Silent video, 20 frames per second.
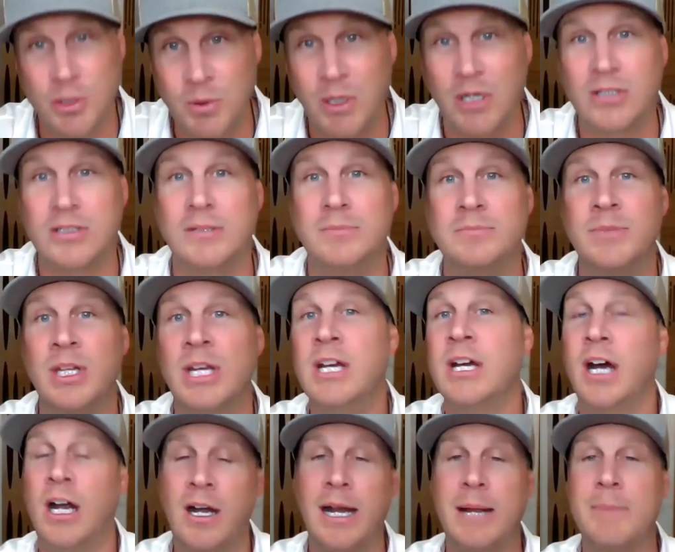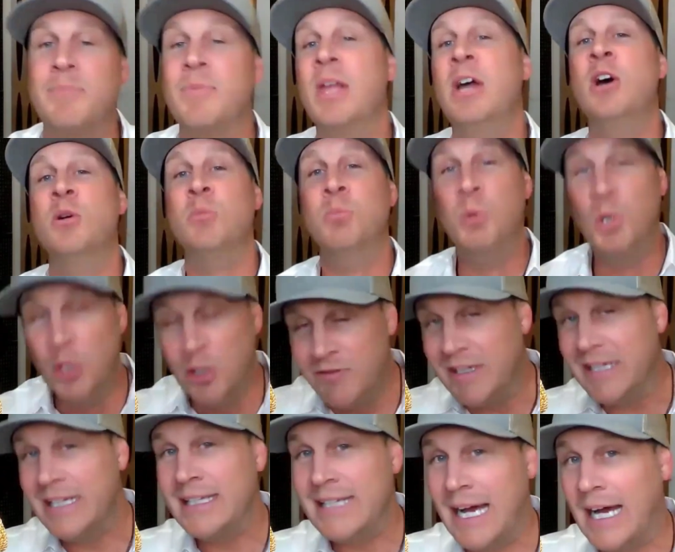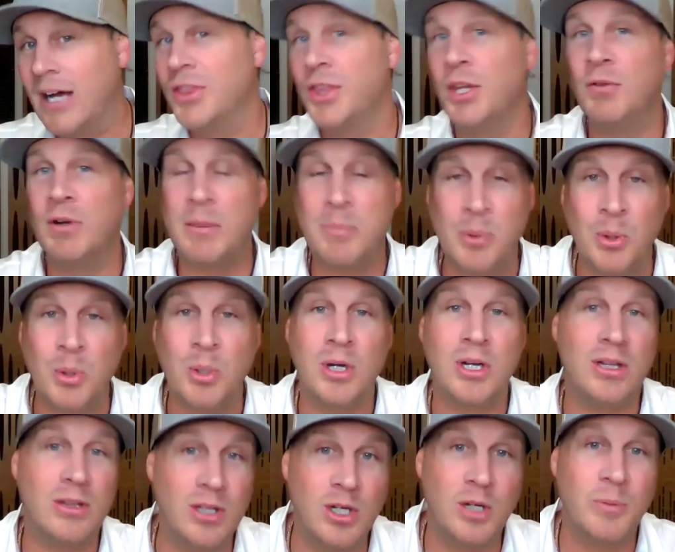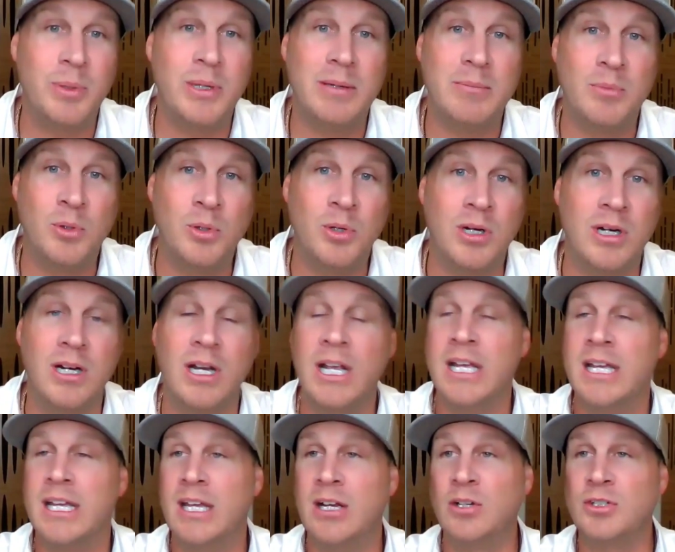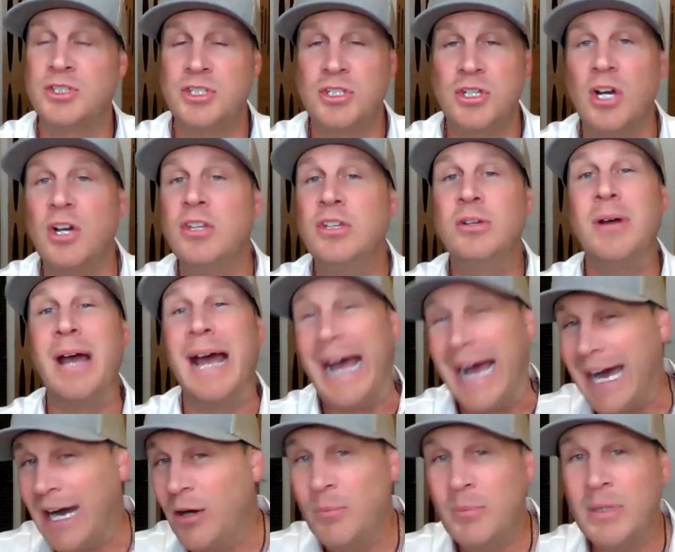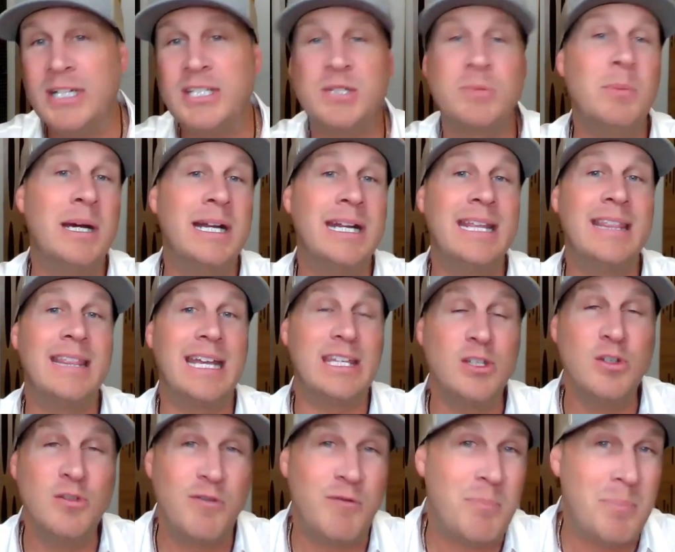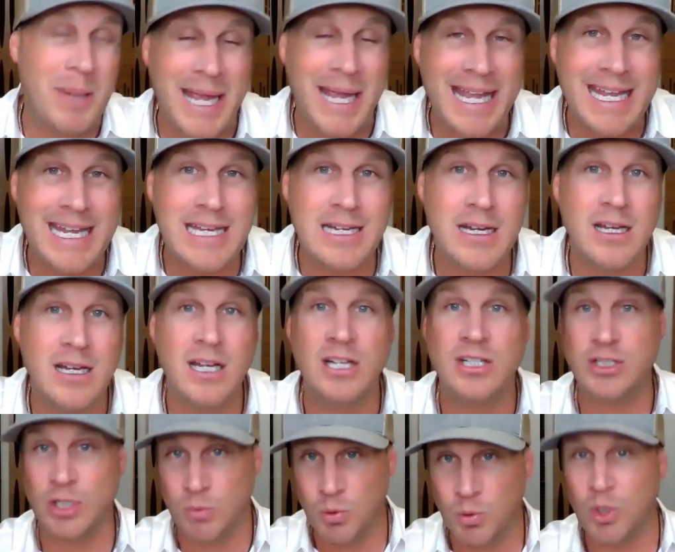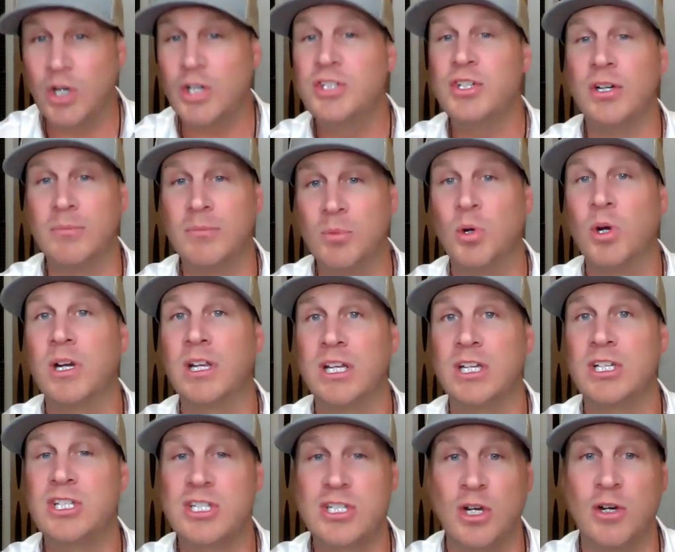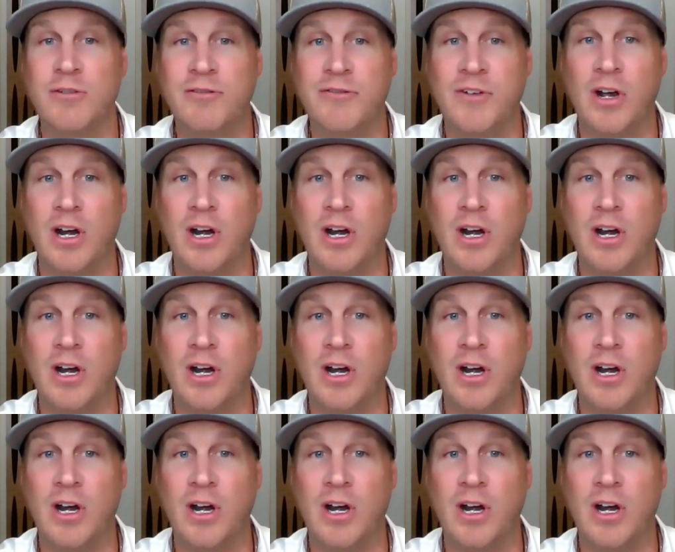You're welcome. All right, moving down the report a little bit more, it'll show you how much money that you've paid toward your mortgage so